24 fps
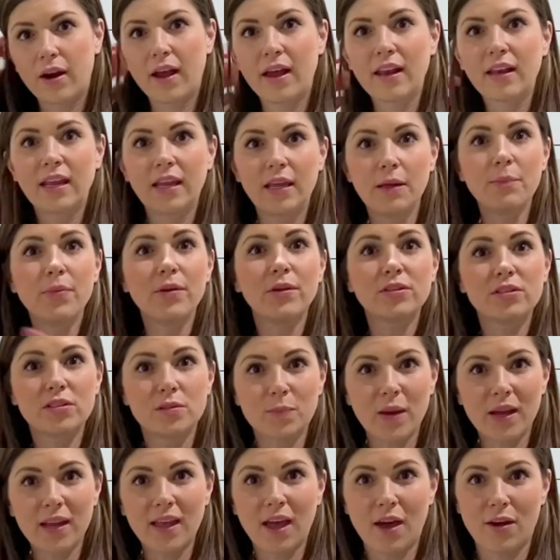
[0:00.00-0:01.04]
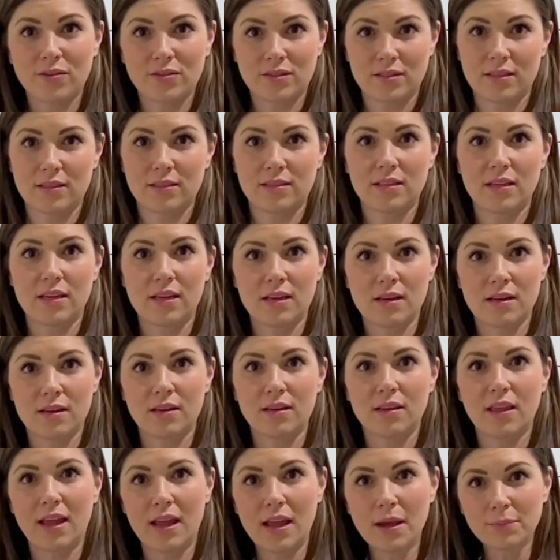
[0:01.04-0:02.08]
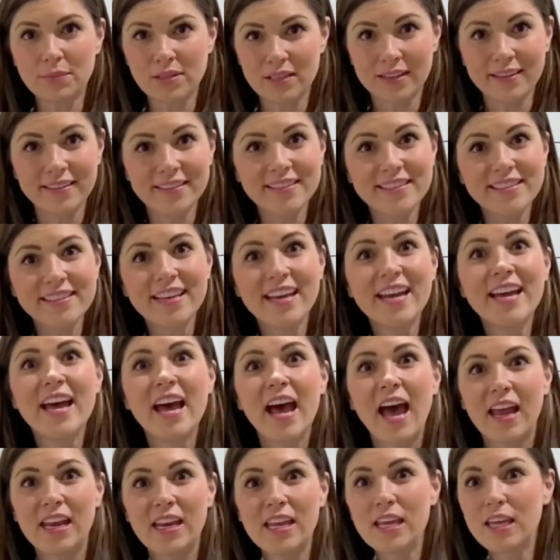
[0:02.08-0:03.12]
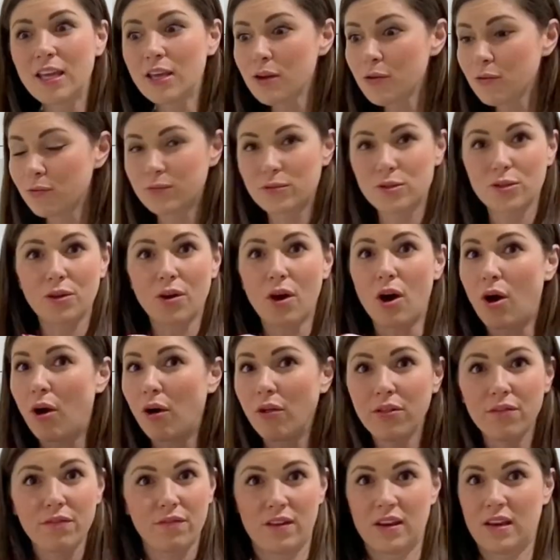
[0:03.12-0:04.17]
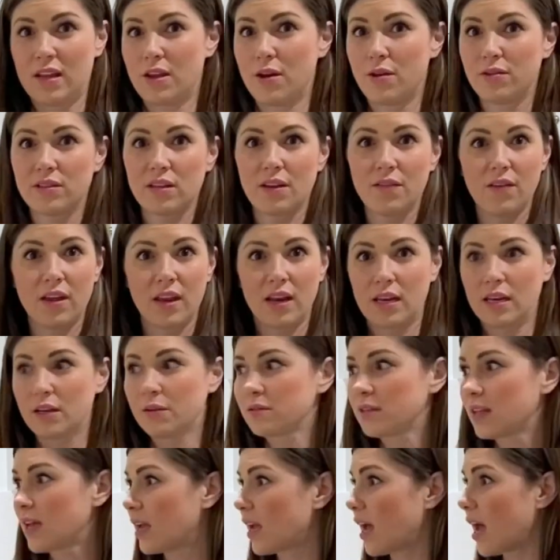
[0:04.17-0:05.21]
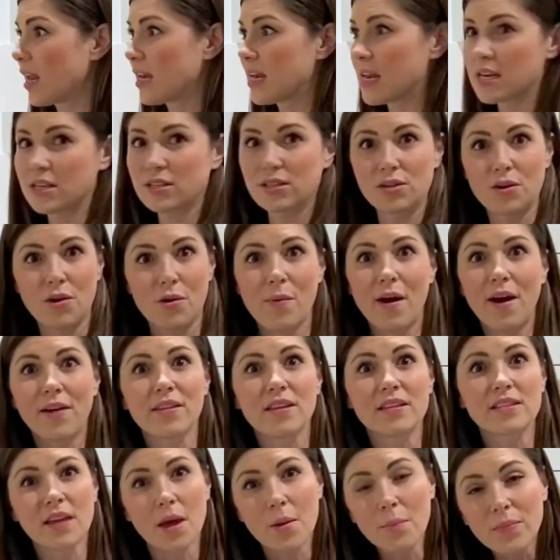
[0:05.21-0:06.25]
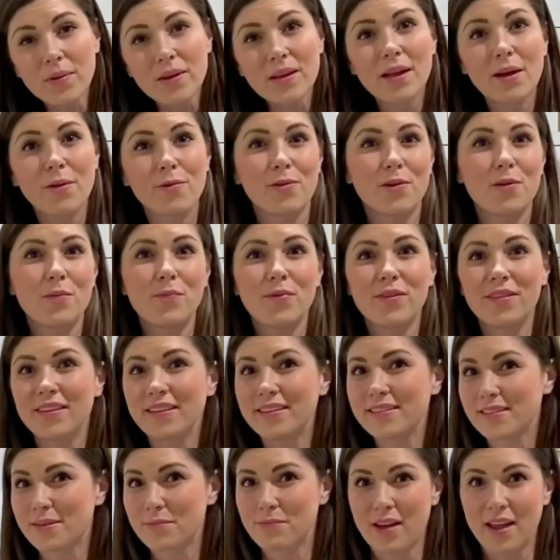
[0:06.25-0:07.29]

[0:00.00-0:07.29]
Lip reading: and he builds spec houses in the Hamptons. Mm-hmm. And he took all the videos of it and he was like, I need to know about this company. I want to put these in my